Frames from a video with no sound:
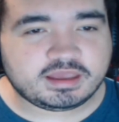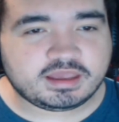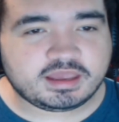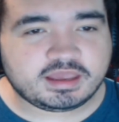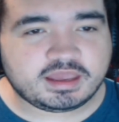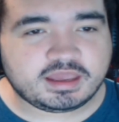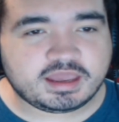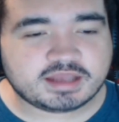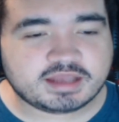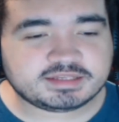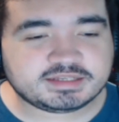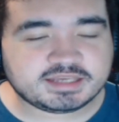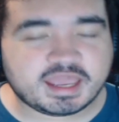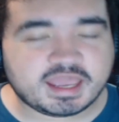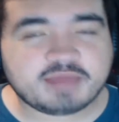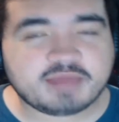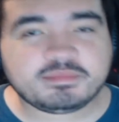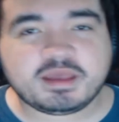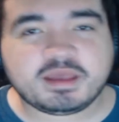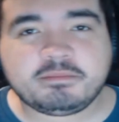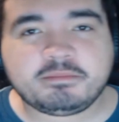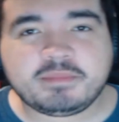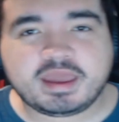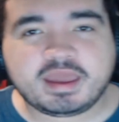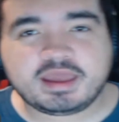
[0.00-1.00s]
It's a game
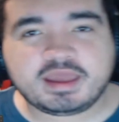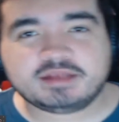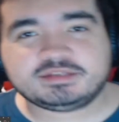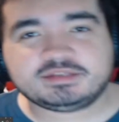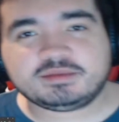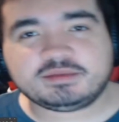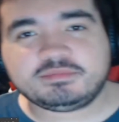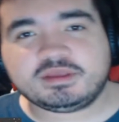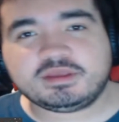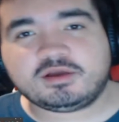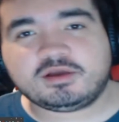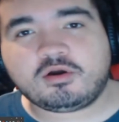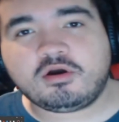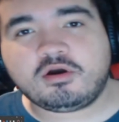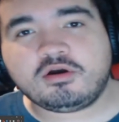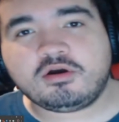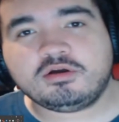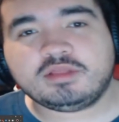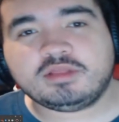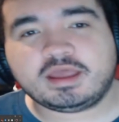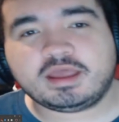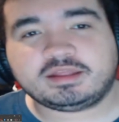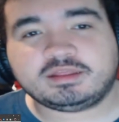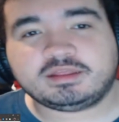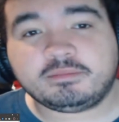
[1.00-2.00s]
that made something
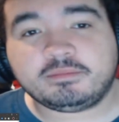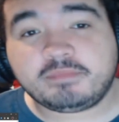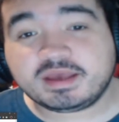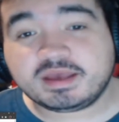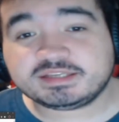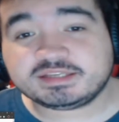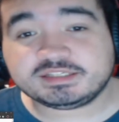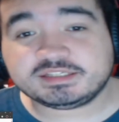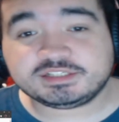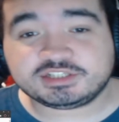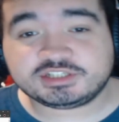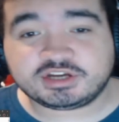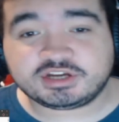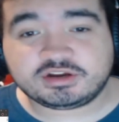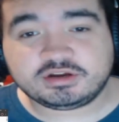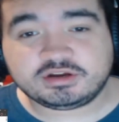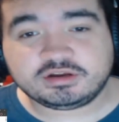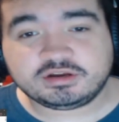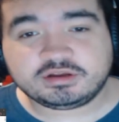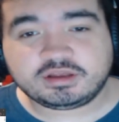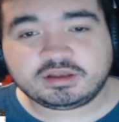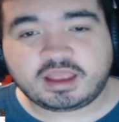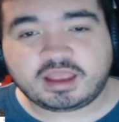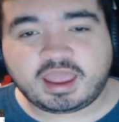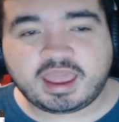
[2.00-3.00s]
called like The Messenger,
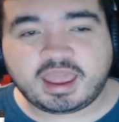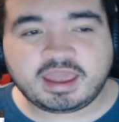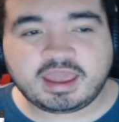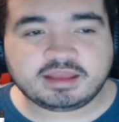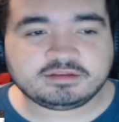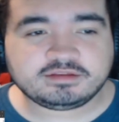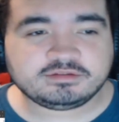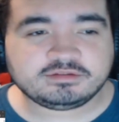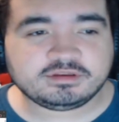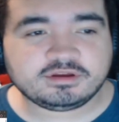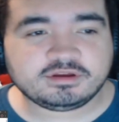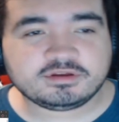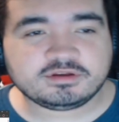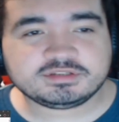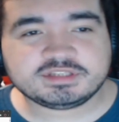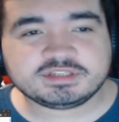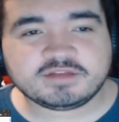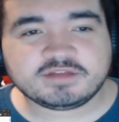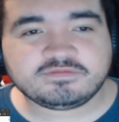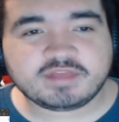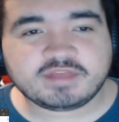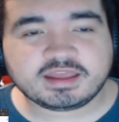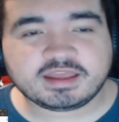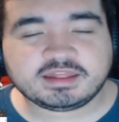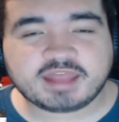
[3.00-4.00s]
and
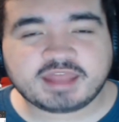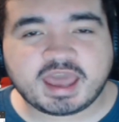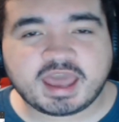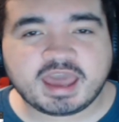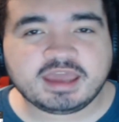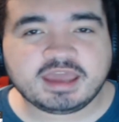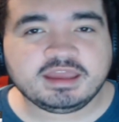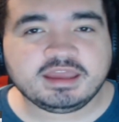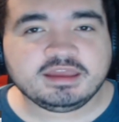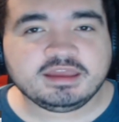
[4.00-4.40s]
stuff like that,